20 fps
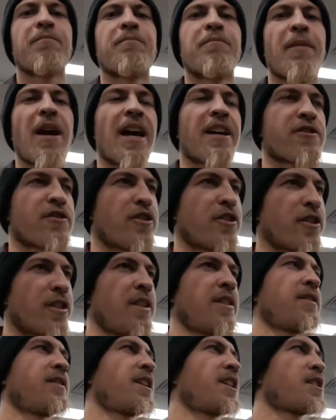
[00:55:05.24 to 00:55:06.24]
mastered.
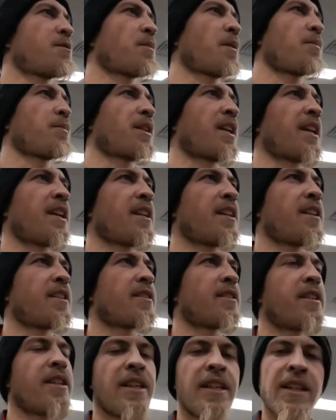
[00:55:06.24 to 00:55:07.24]
That's my plan
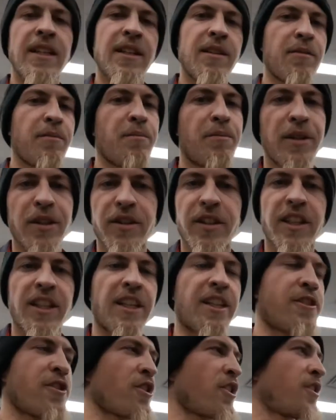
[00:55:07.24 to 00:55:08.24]
here. Building
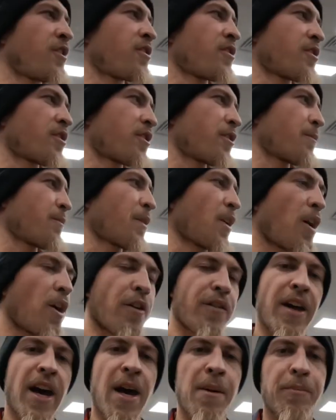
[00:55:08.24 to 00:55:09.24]
engines,
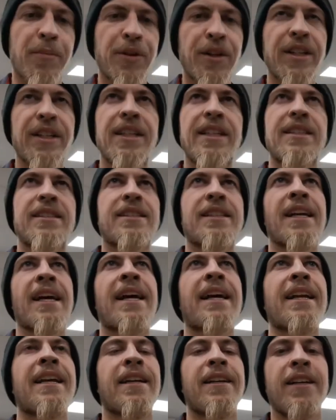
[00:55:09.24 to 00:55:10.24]
all that, pretty decent
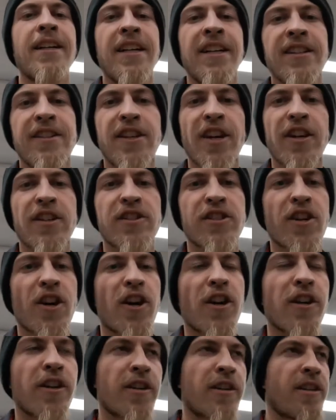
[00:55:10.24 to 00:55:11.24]
at it. Doug's
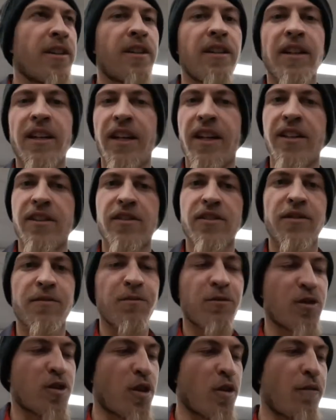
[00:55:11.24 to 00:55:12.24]
car, it's
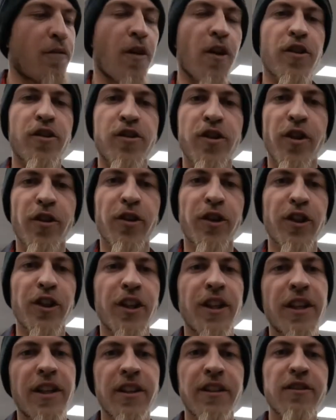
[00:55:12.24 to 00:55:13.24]
so far so
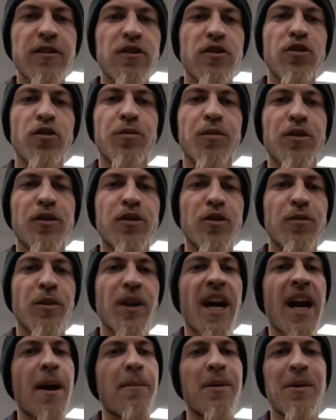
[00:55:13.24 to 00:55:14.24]
good. Super, super
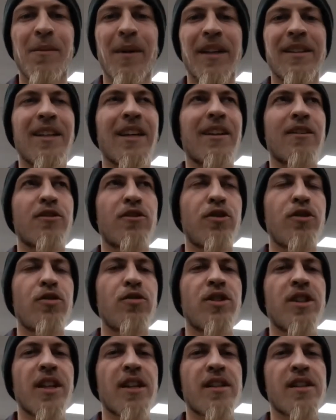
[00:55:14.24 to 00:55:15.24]
happy. Made like
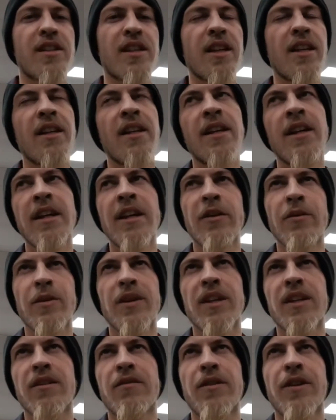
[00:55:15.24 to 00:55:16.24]
260. We
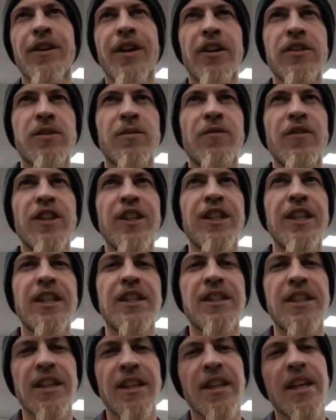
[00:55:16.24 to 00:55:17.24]
need to figure out some
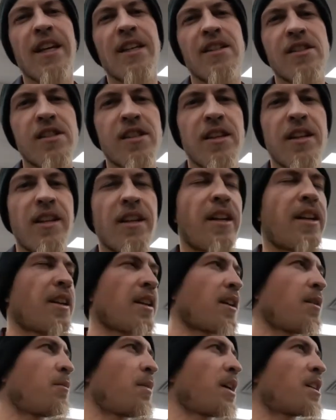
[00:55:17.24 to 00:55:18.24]
VTC things and then
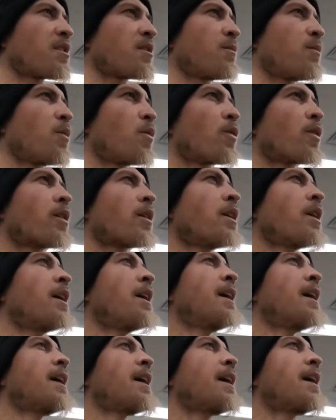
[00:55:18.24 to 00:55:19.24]
it can make some more.
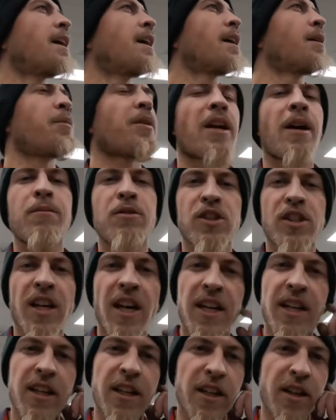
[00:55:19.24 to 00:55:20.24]
But I'm just
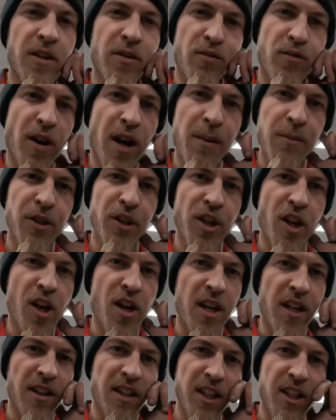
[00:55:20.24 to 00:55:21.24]
kind of rambling
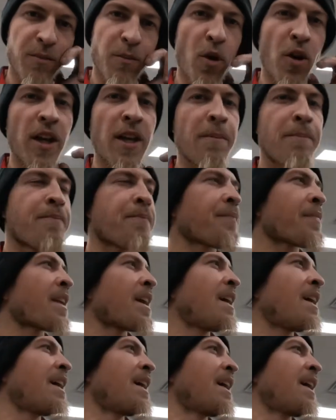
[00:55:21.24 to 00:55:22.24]
on at this point.
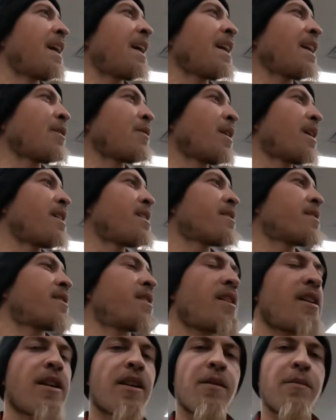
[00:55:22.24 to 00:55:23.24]
Anyways,
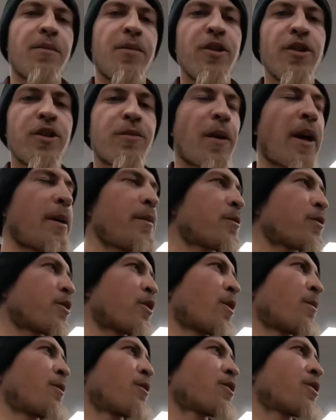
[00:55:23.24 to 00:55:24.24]
boost pipes
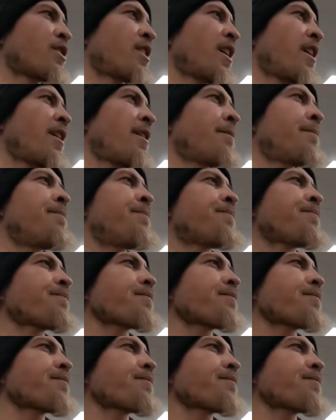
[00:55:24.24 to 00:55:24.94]
are almost done.